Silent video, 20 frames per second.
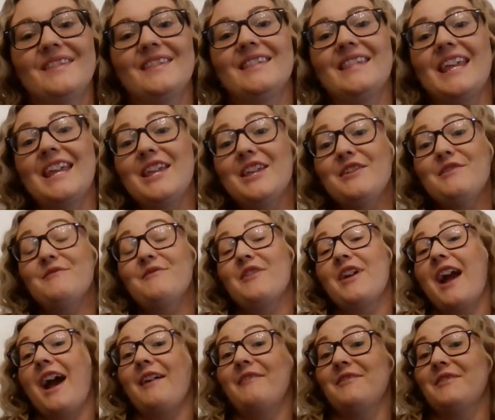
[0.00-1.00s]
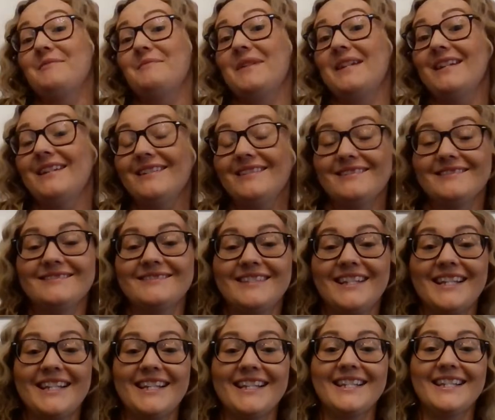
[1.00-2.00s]
Thank you for having me.
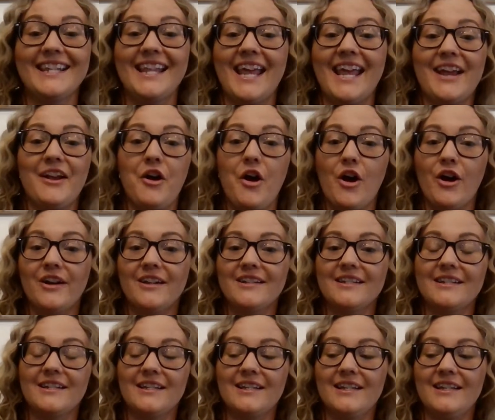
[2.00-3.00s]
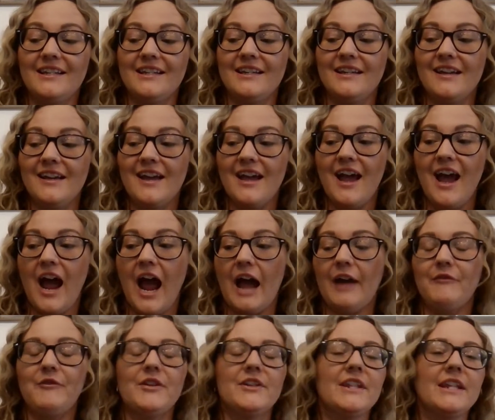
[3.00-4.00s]
This is like, honestly, I
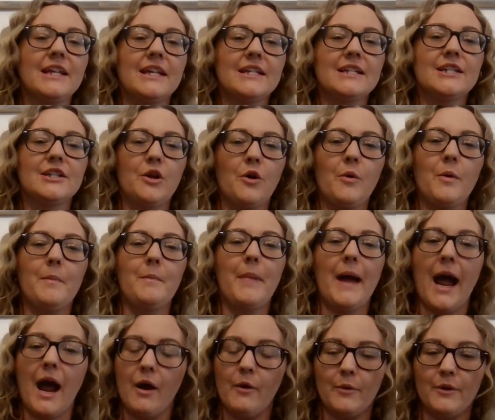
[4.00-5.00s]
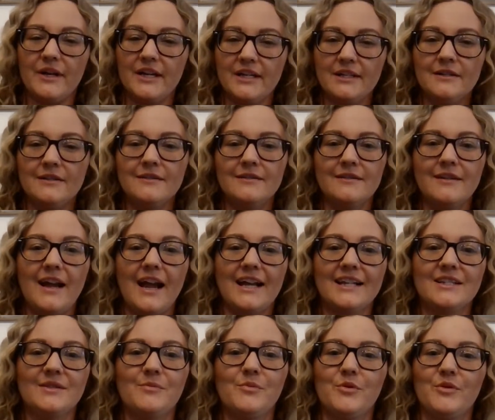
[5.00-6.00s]
feel like it's so empowering
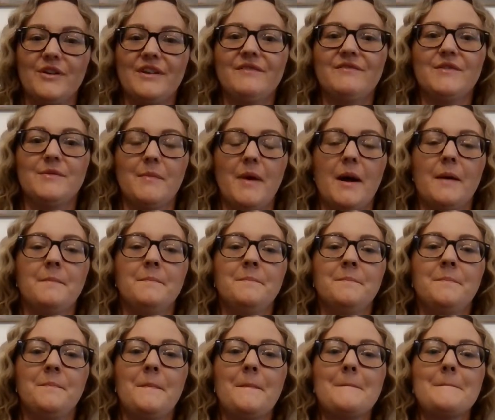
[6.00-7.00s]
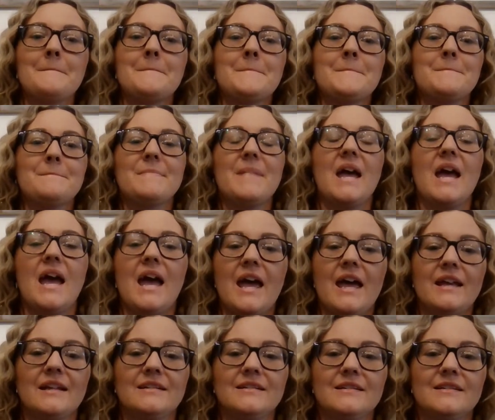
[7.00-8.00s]
as a bereaved mom.
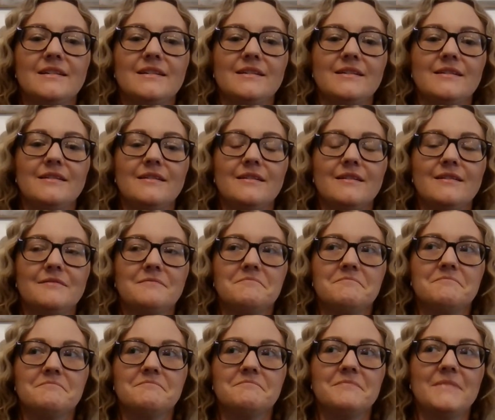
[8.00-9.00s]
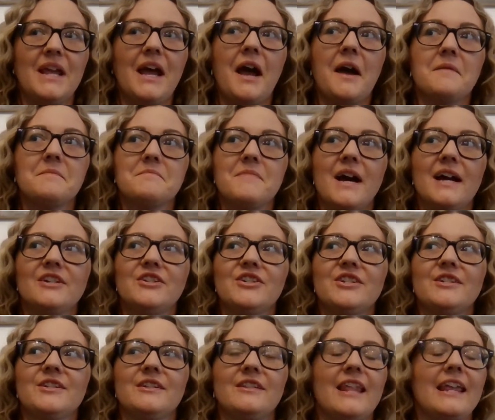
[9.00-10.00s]
And yeah, I
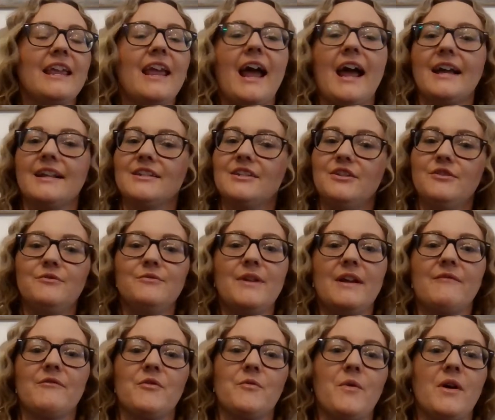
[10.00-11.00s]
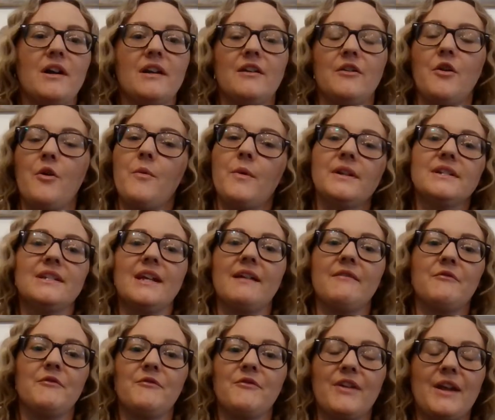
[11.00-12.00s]
just like, as you never want no one to
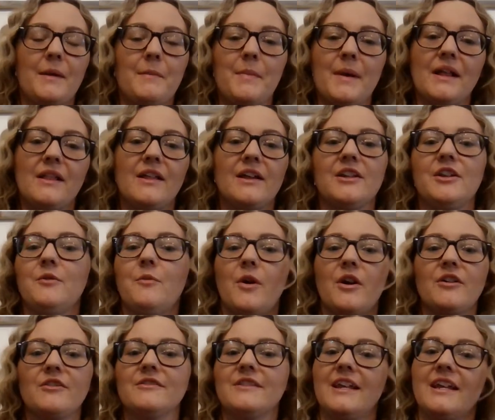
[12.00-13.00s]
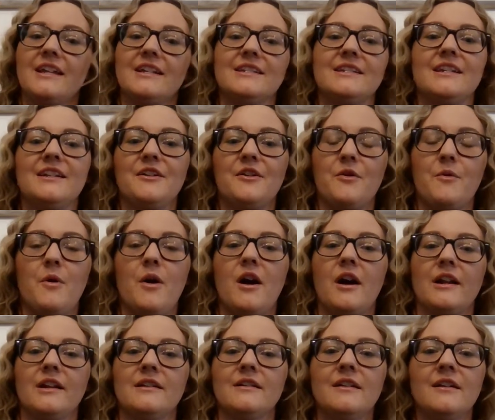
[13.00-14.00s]
ever forget Bella and you want her legacy to go
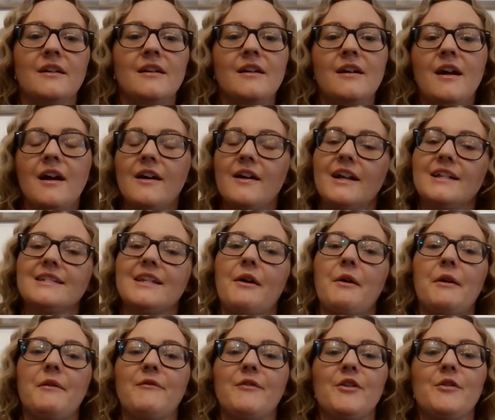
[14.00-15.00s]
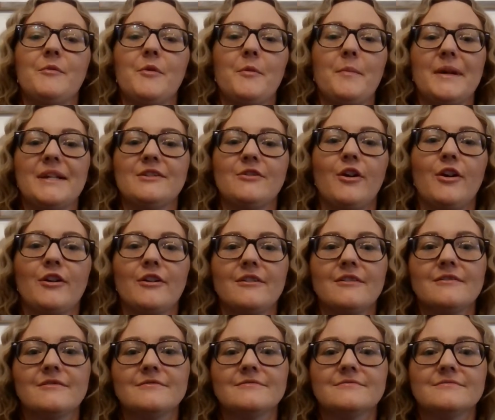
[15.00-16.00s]
on. That's how I feel about my daughter.